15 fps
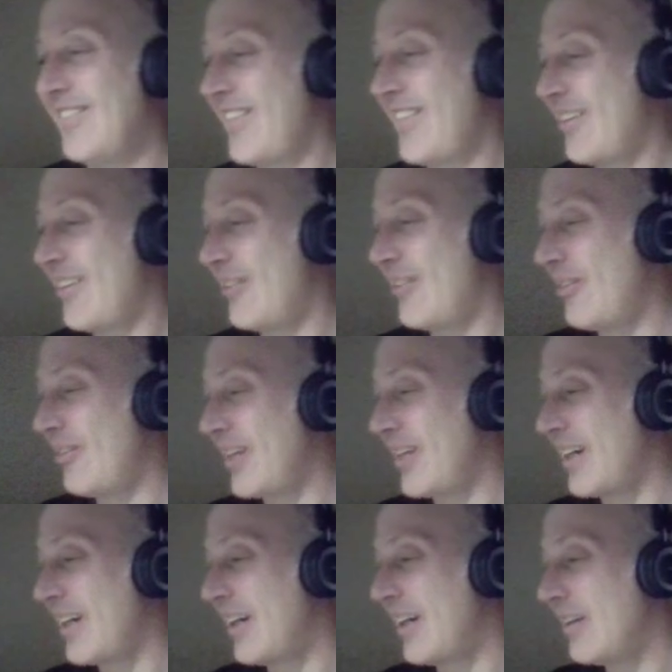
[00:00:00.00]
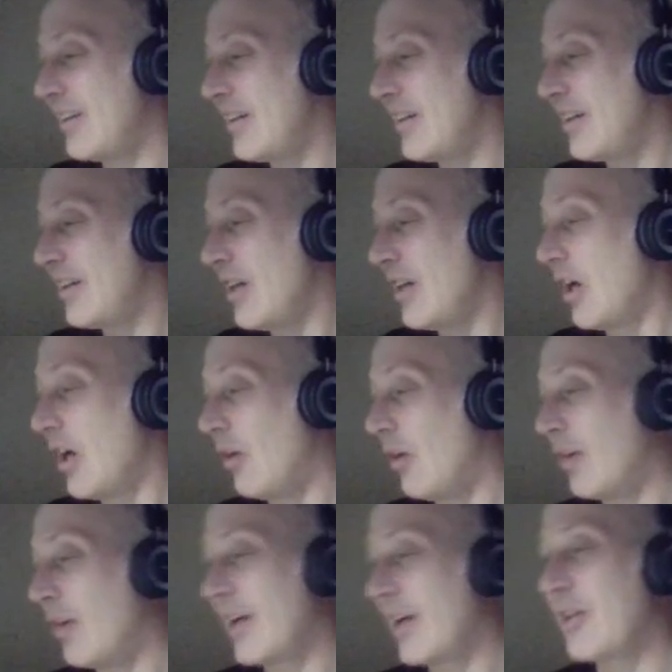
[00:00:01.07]
What do we got? Oh, I
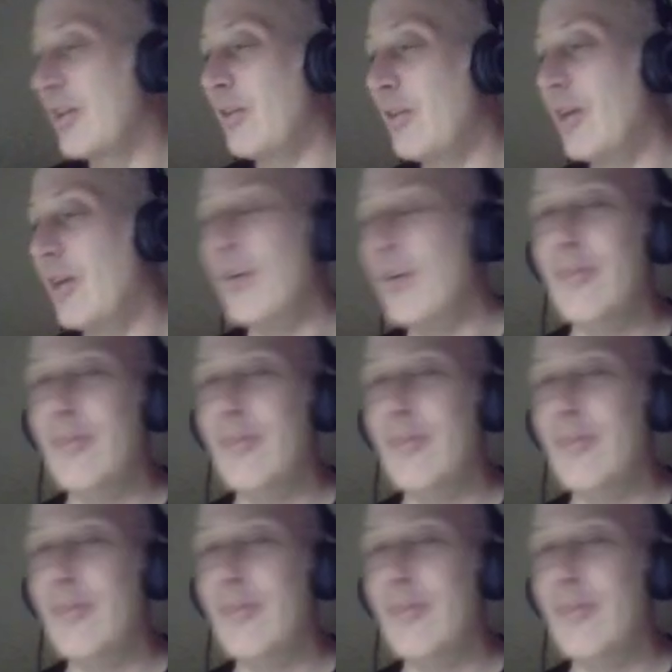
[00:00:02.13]
got the wrong one.